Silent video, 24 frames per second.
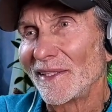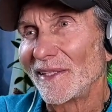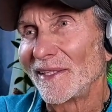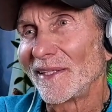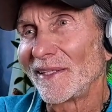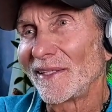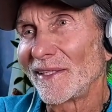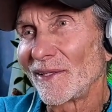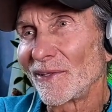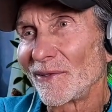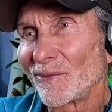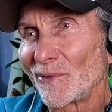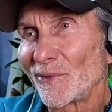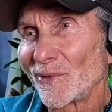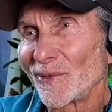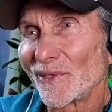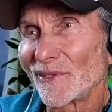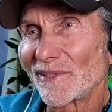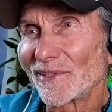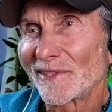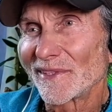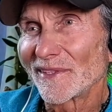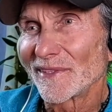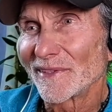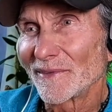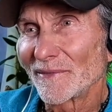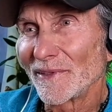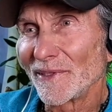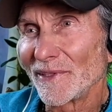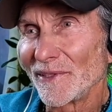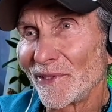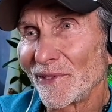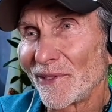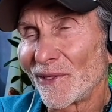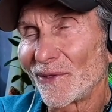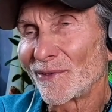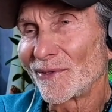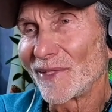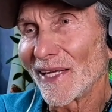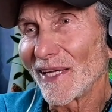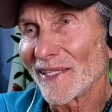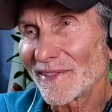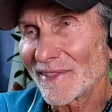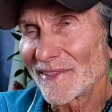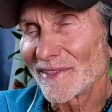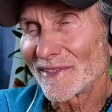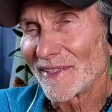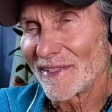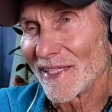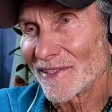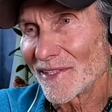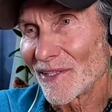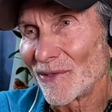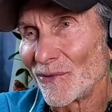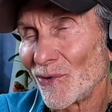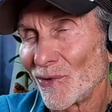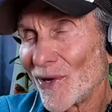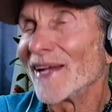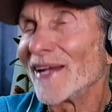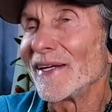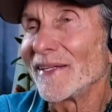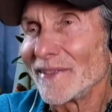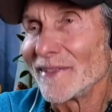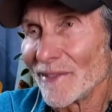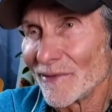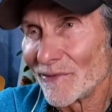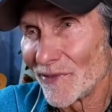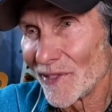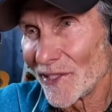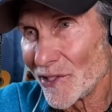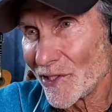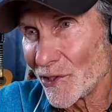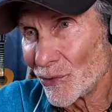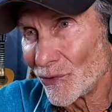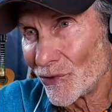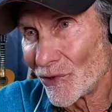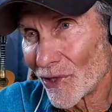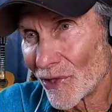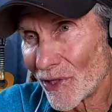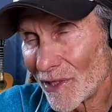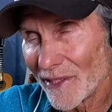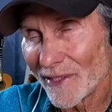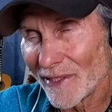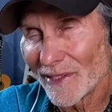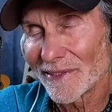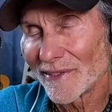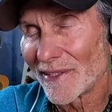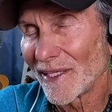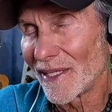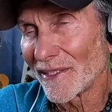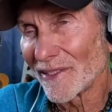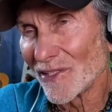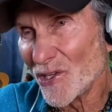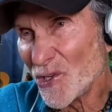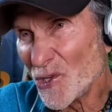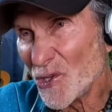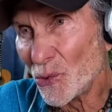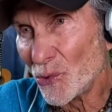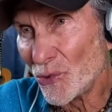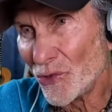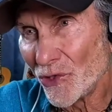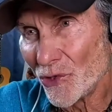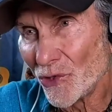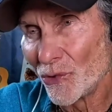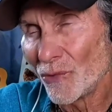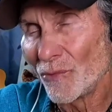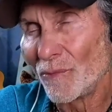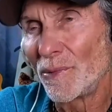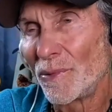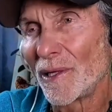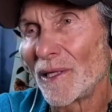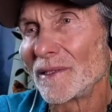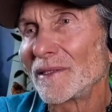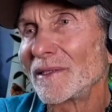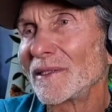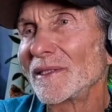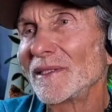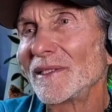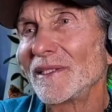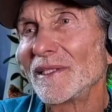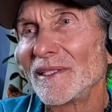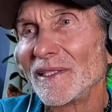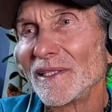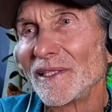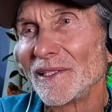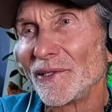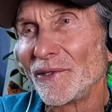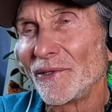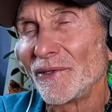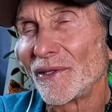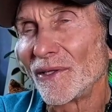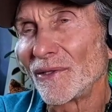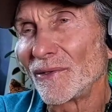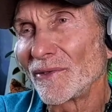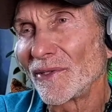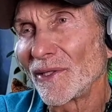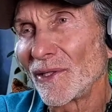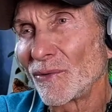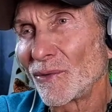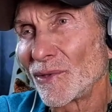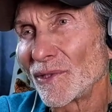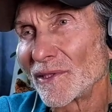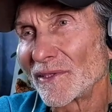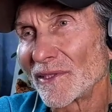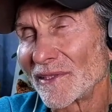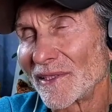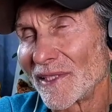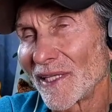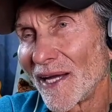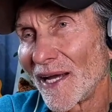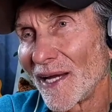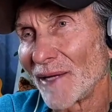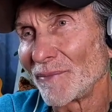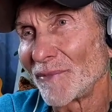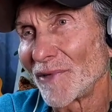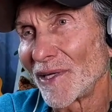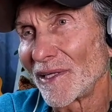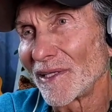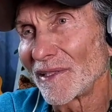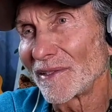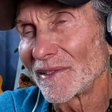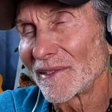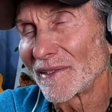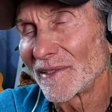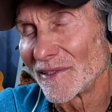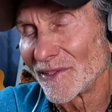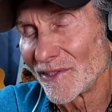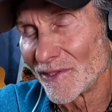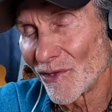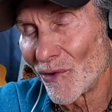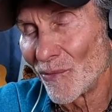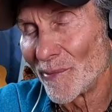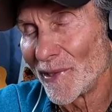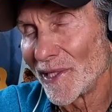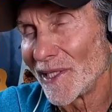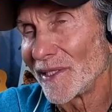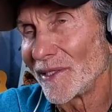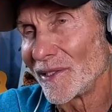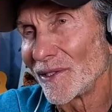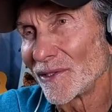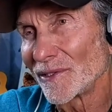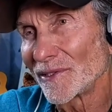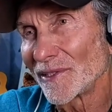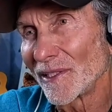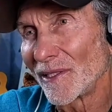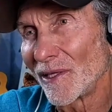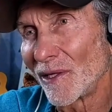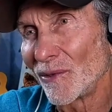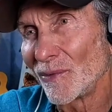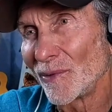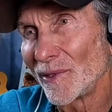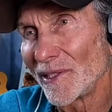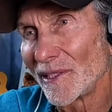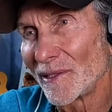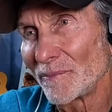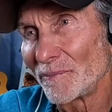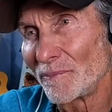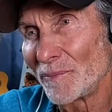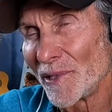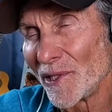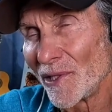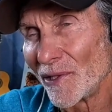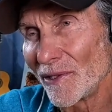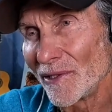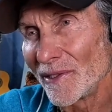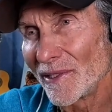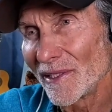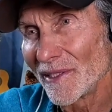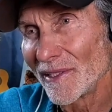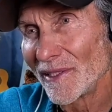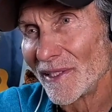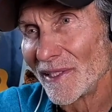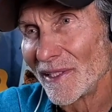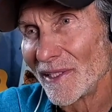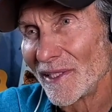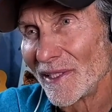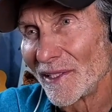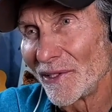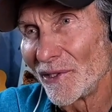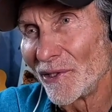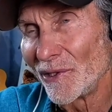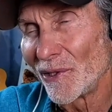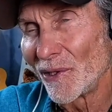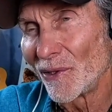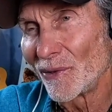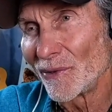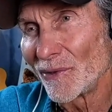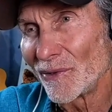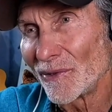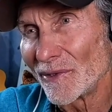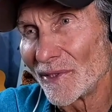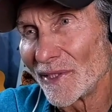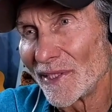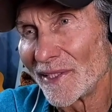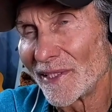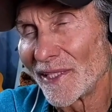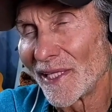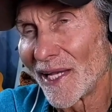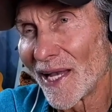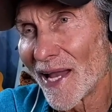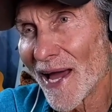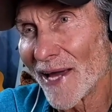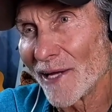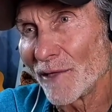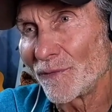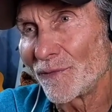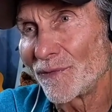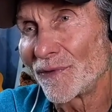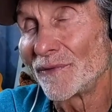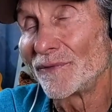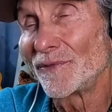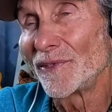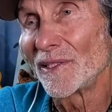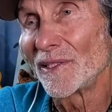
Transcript: In other words, that's a relatively new drug. It's not new, but, there was a time not so many years ago when it appeared, in the life of